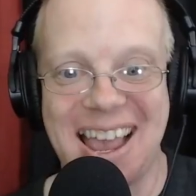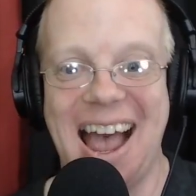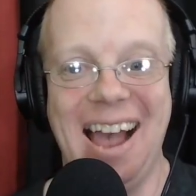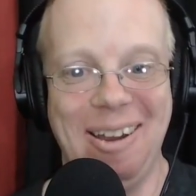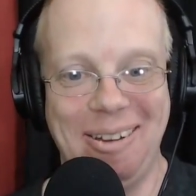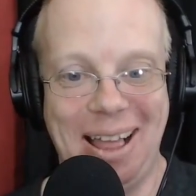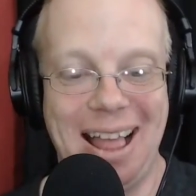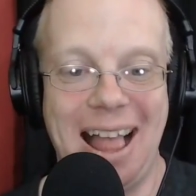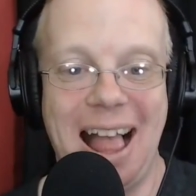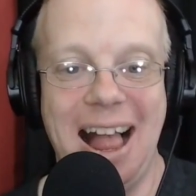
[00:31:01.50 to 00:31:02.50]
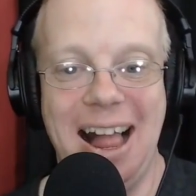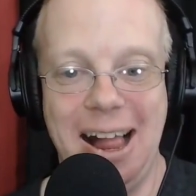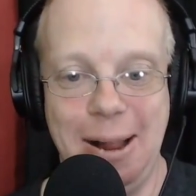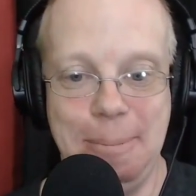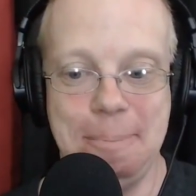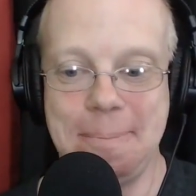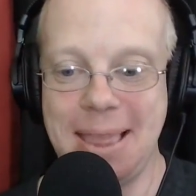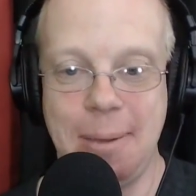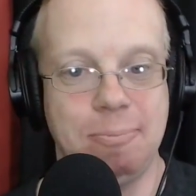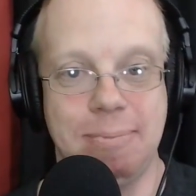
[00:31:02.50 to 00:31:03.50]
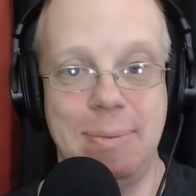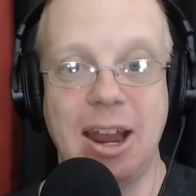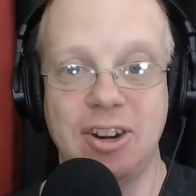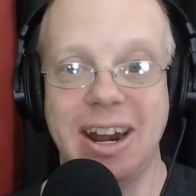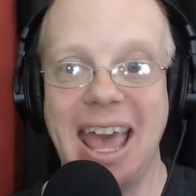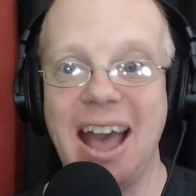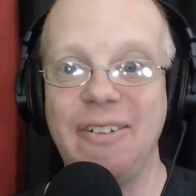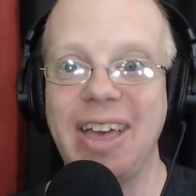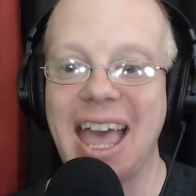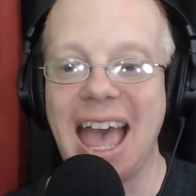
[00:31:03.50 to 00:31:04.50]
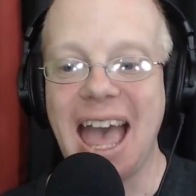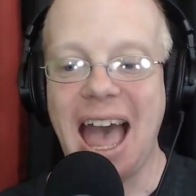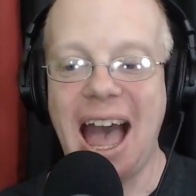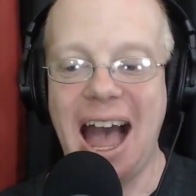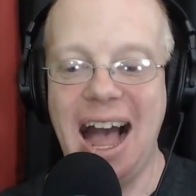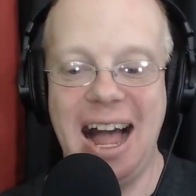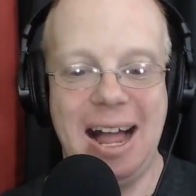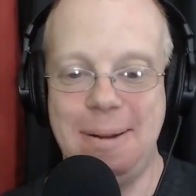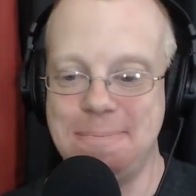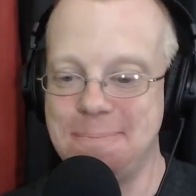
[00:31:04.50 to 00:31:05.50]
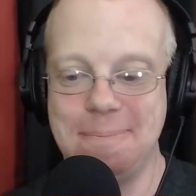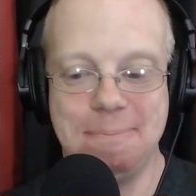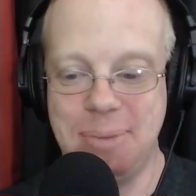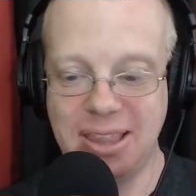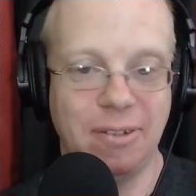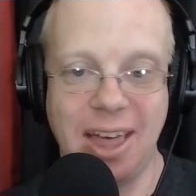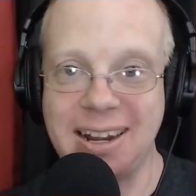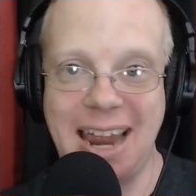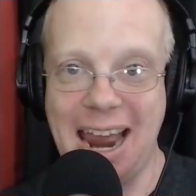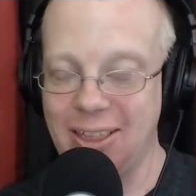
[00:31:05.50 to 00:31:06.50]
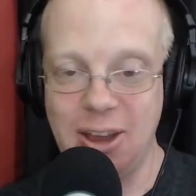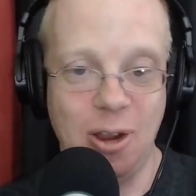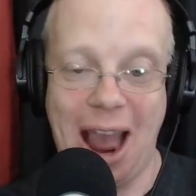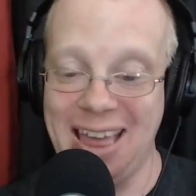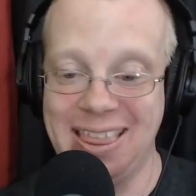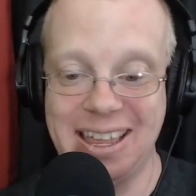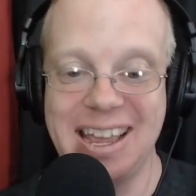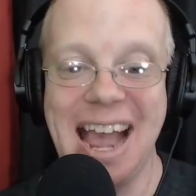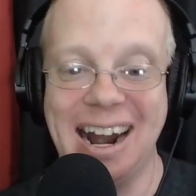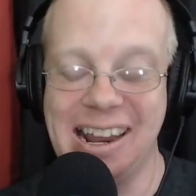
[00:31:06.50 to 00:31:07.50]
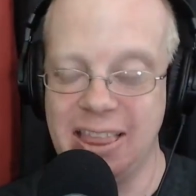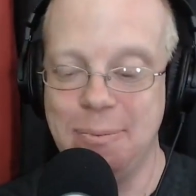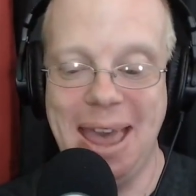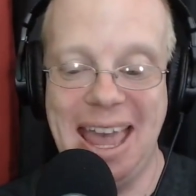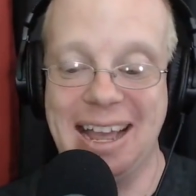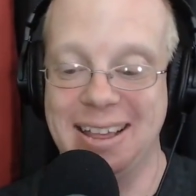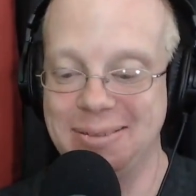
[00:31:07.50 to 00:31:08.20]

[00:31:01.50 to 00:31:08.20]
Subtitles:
Maybe I should have. Best of luck, Tyler. I think you got it in the bag.